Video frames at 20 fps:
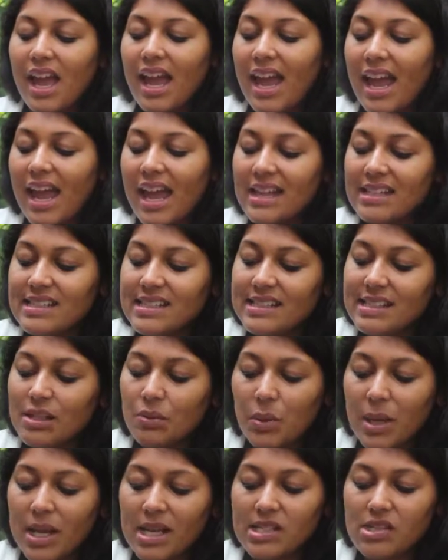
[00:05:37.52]
"Hence the
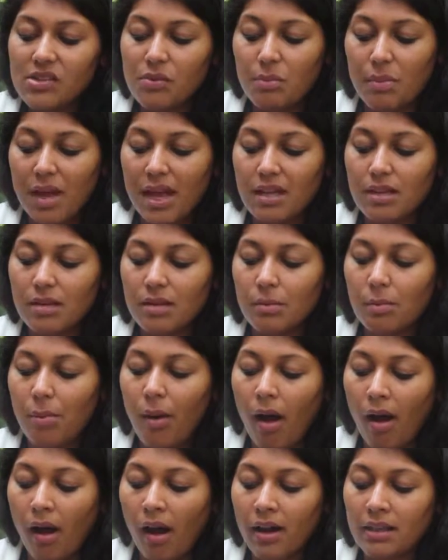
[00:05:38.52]
ways of men
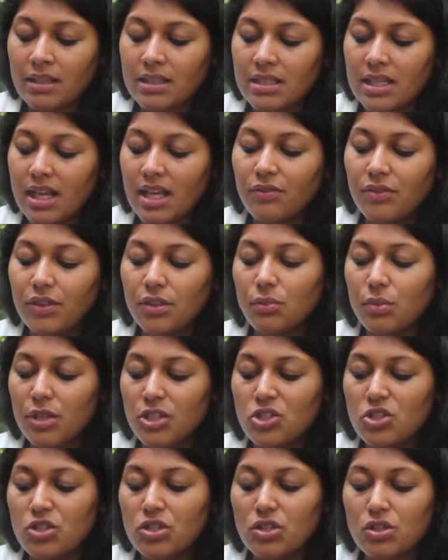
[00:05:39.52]
part. If you
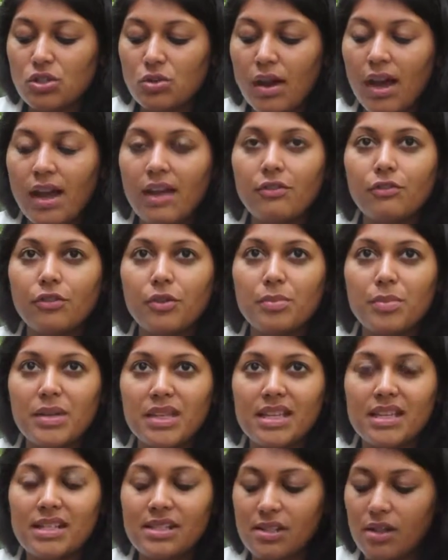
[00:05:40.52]
wish to strive for
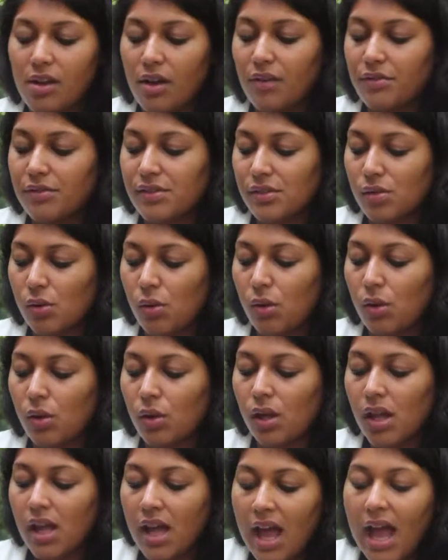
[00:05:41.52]
peace of
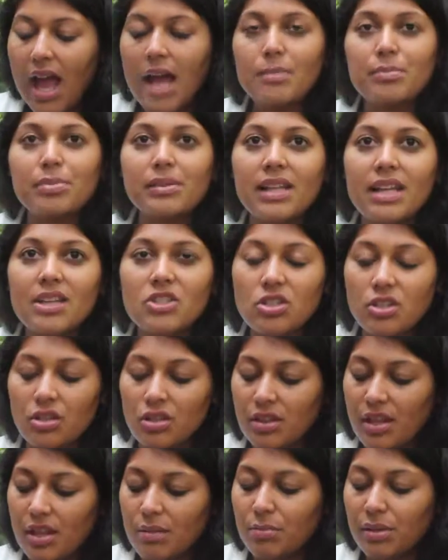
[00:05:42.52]
soul and pleasure,
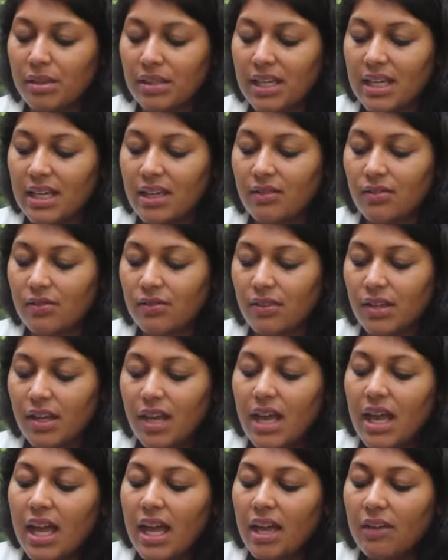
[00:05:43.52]
then believe.
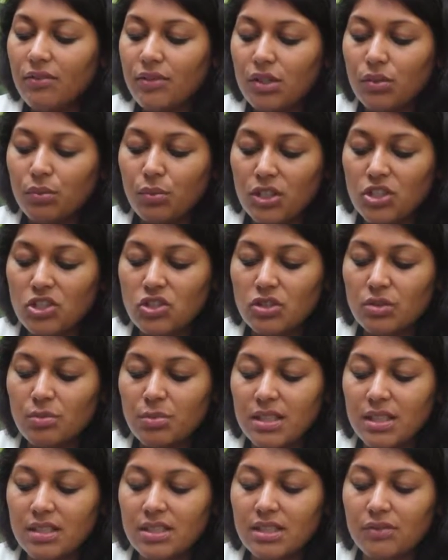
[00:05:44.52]
If you wish to
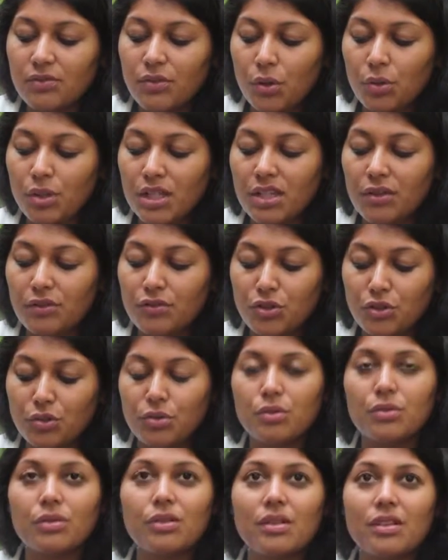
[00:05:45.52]
be a devotee of
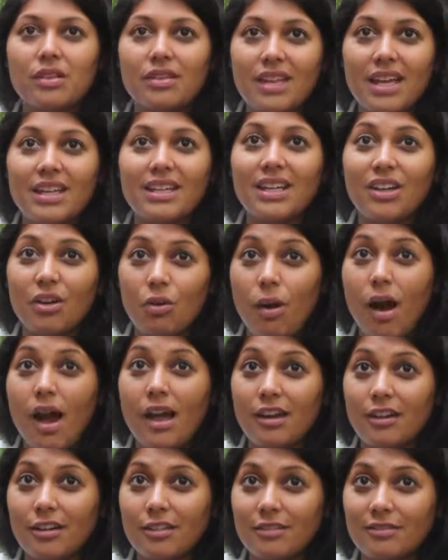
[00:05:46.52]
truth, then
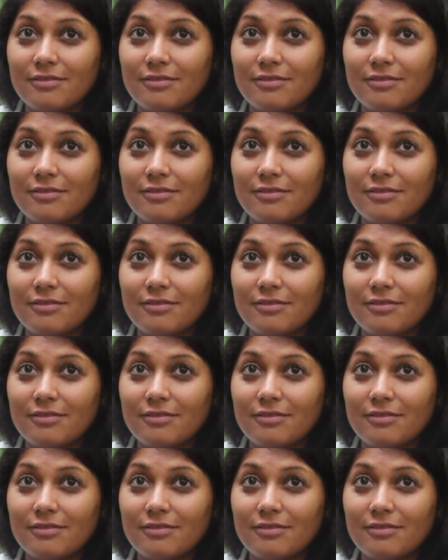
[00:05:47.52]
inquire."